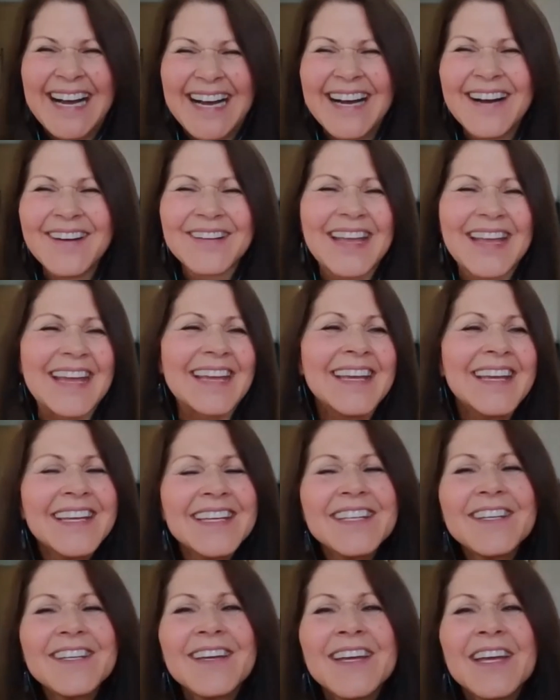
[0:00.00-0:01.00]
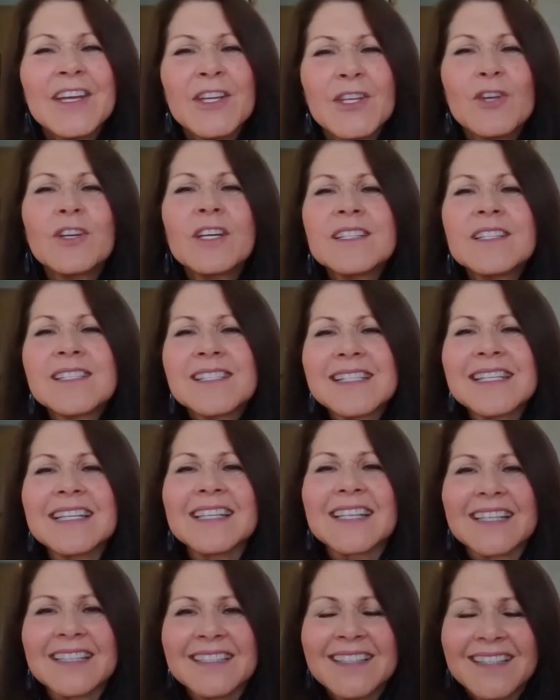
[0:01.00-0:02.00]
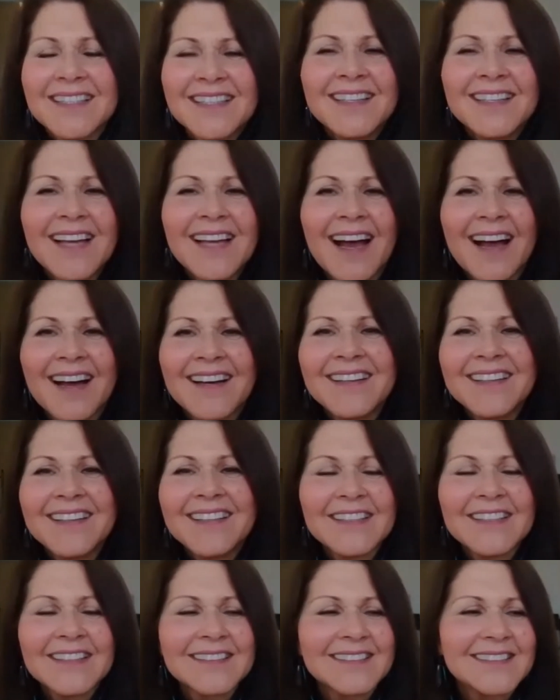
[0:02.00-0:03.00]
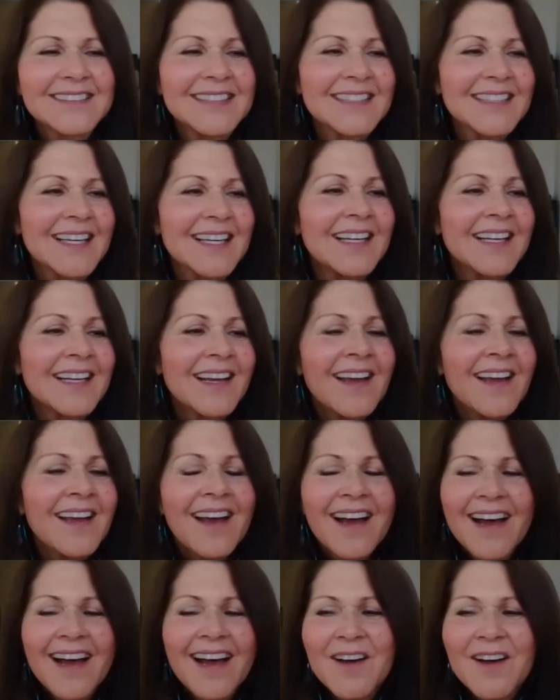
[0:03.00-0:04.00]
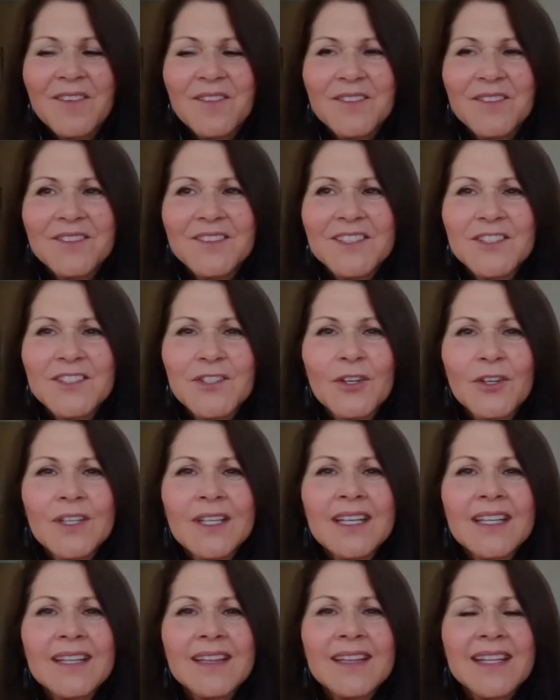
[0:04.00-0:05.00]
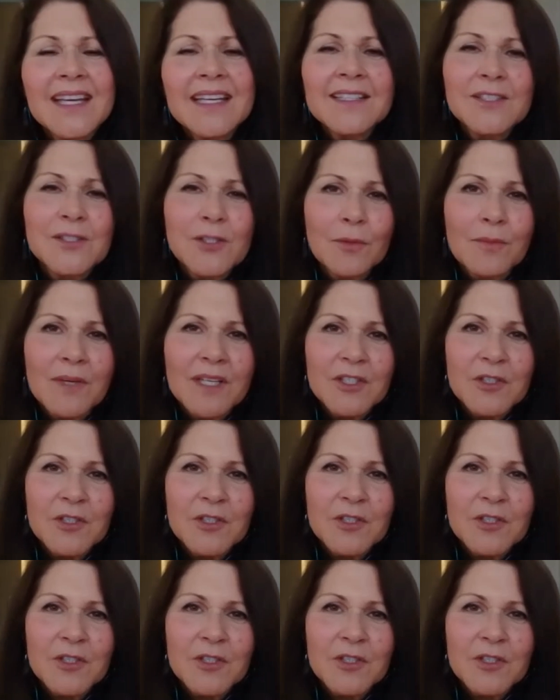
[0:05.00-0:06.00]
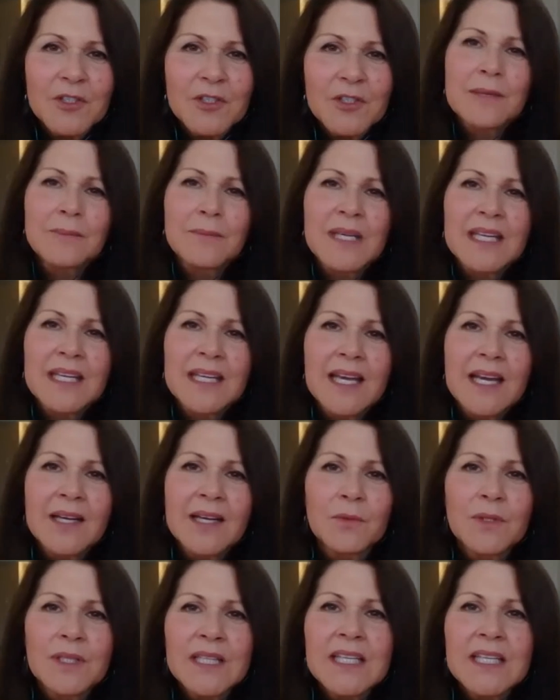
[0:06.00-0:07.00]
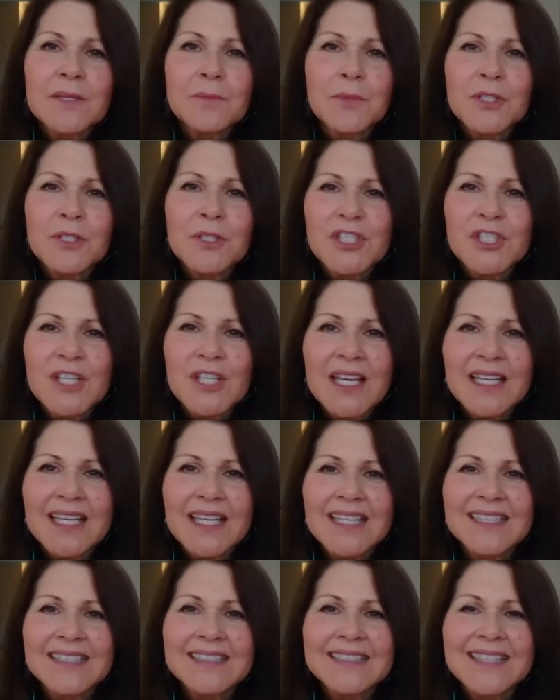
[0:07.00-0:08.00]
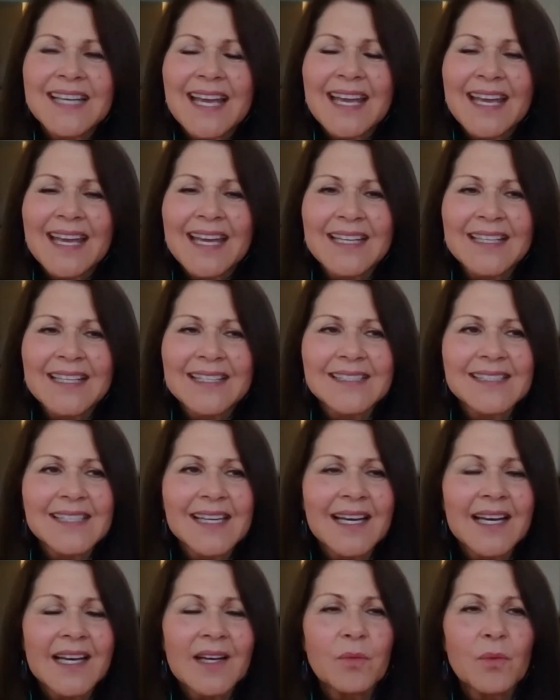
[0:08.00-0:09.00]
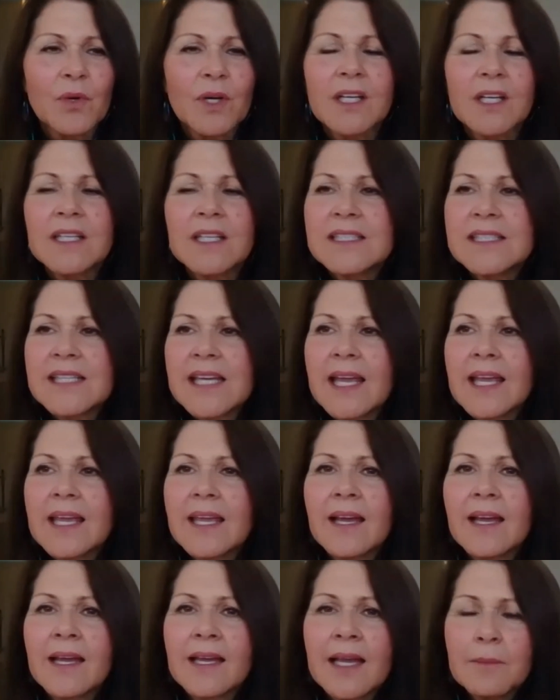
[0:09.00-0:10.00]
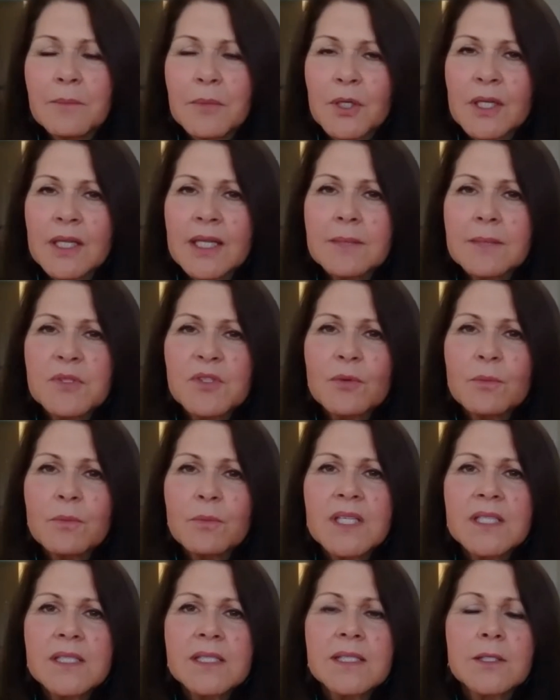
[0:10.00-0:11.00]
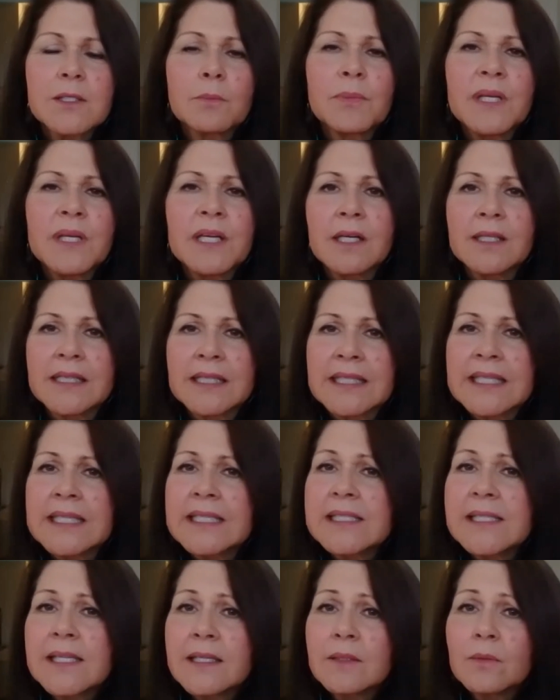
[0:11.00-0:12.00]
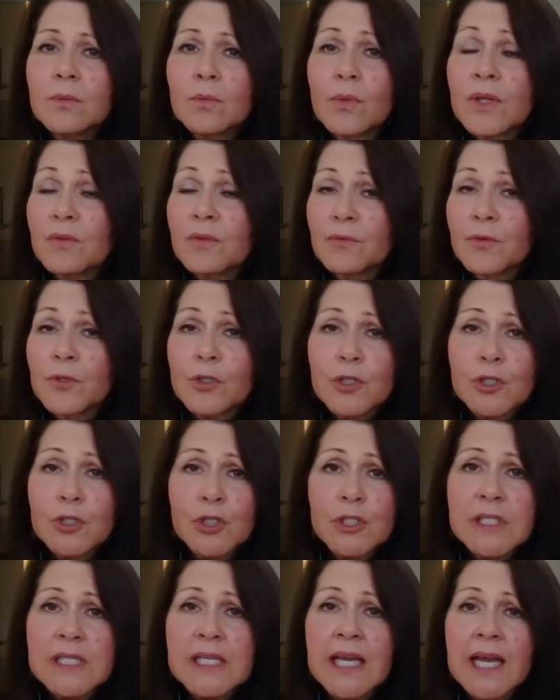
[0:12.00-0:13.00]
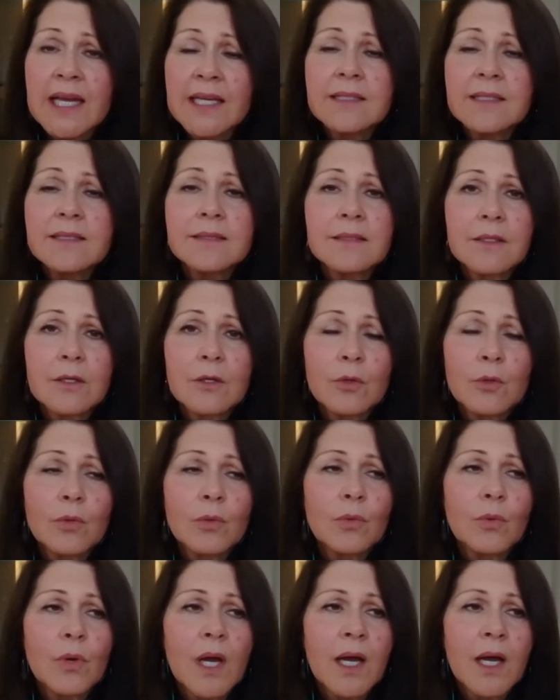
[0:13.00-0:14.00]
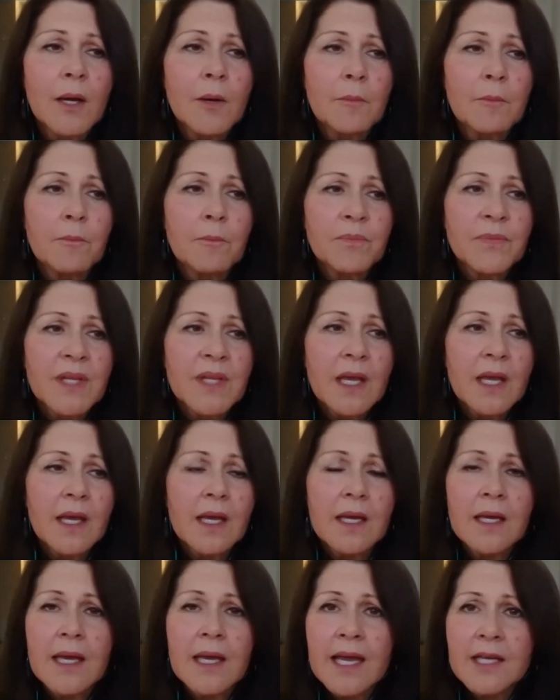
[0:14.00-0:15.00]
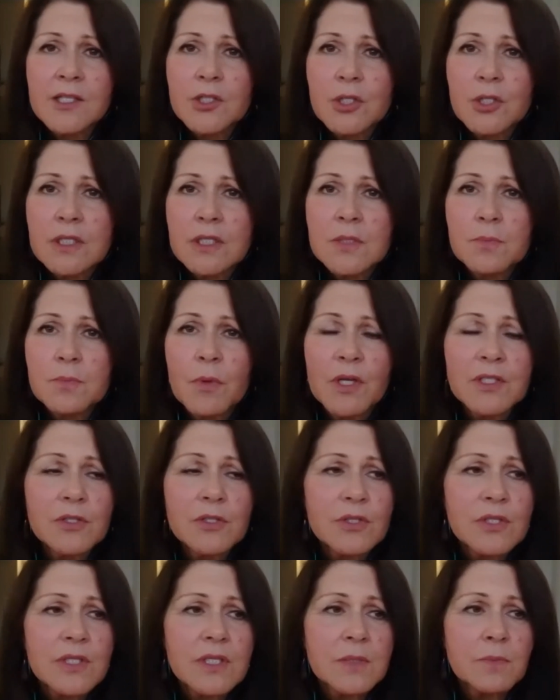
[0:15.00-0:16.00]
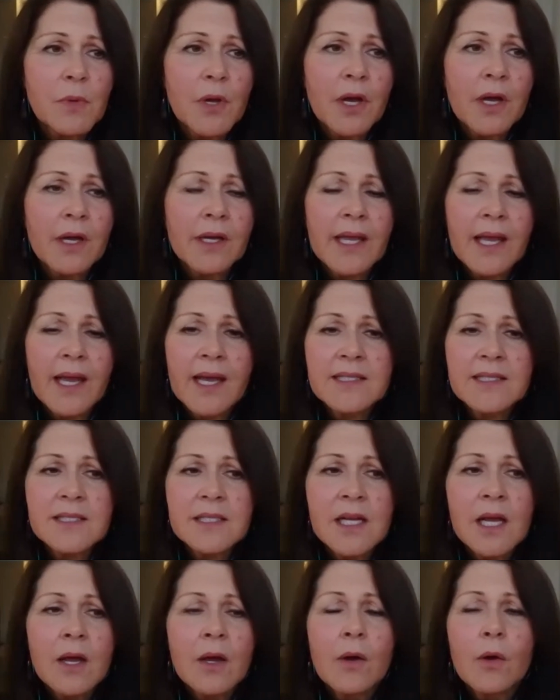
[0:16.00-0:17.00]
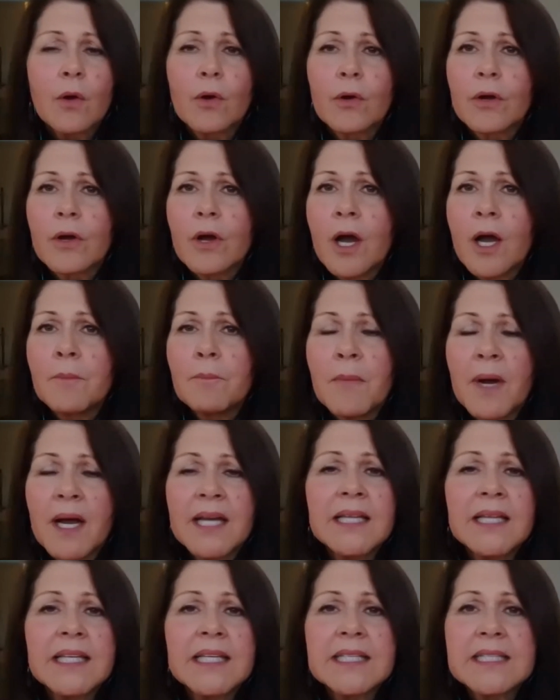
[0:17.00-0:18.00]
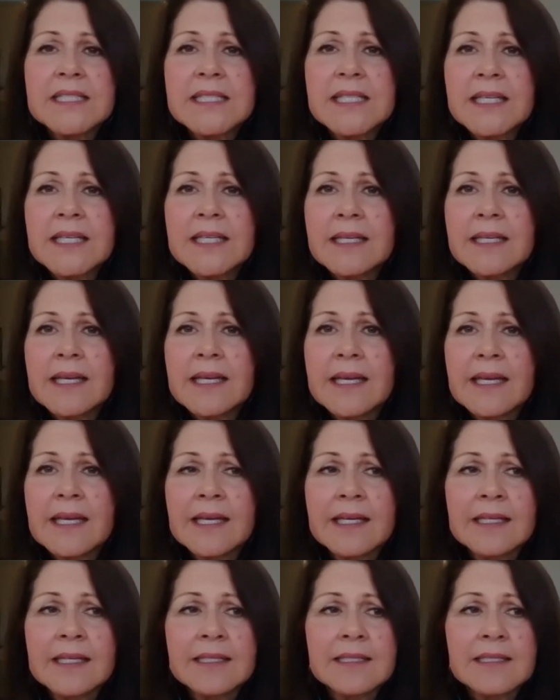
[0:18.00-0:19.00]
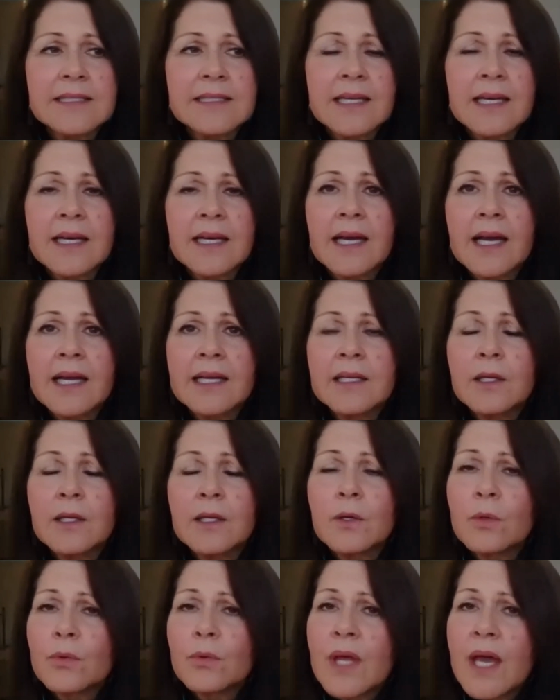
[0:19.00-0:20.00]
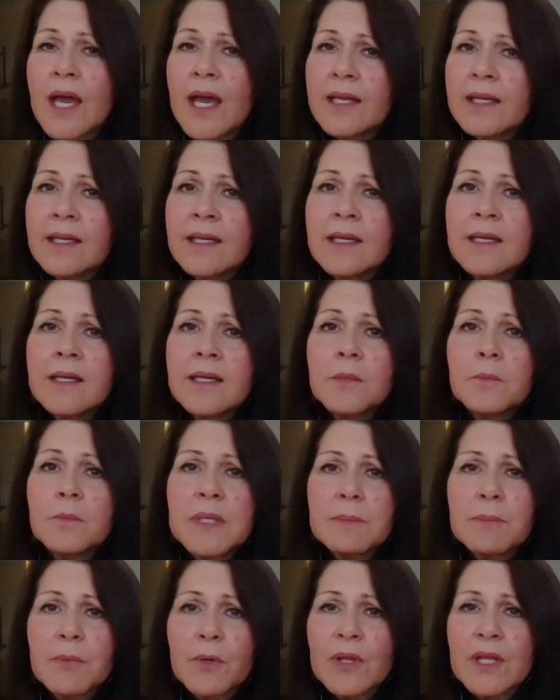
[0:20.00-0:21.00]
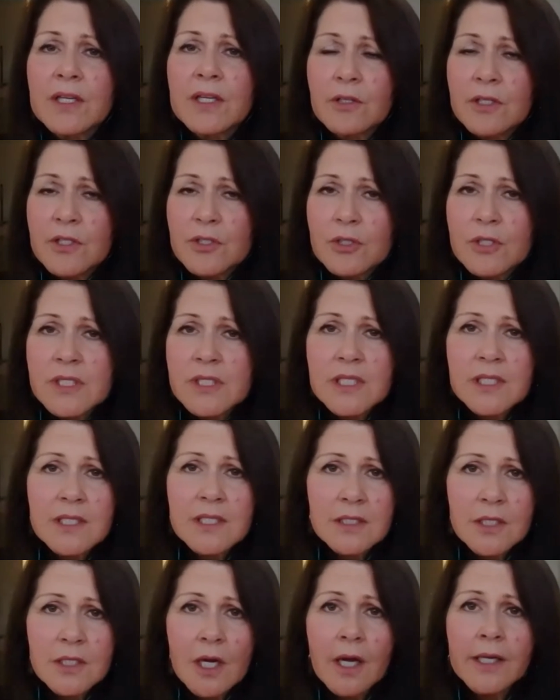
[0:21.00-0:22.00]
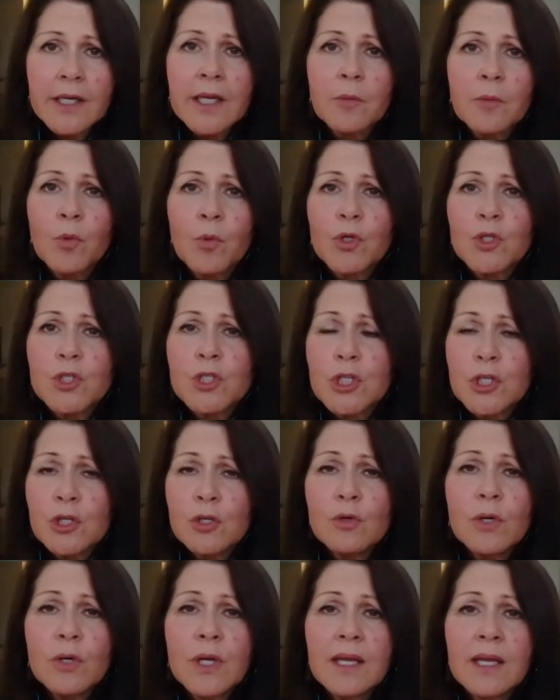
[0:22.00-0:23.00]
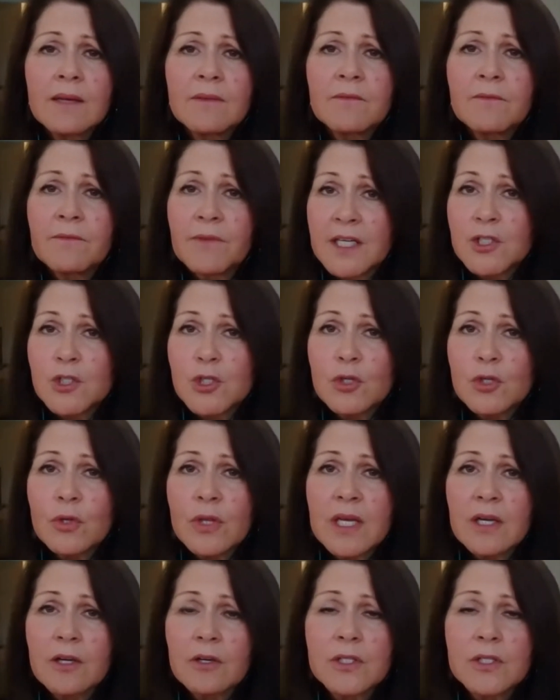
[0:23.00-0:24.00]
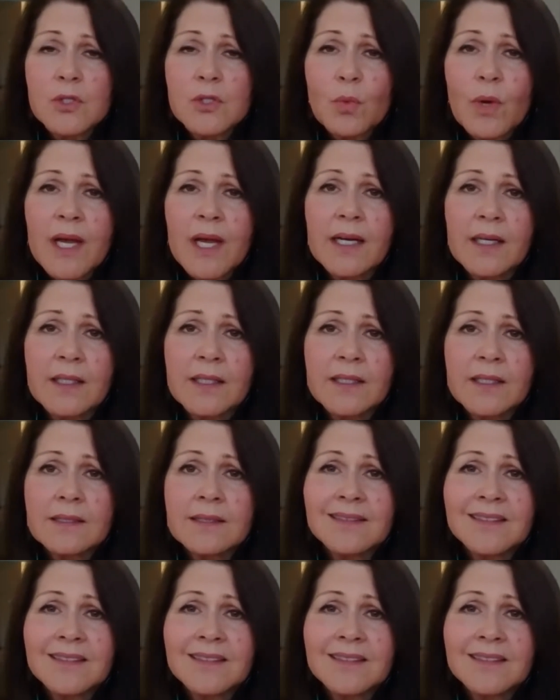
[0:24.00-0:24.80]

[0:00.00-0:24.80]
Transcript: Nice okay. work. You, you can steal it. Yeah, you can steal it. Um, Jordan, thanks so much for joining me. I really appreciate it. And uh, we're going to take a couple clips from this. It'll be on LinkedIn with FlourishDX, who um, uh, actually sponsors this podcast, or on my LinkedIn. And uh, I know that people that are interested in talking more to you can find you there as well.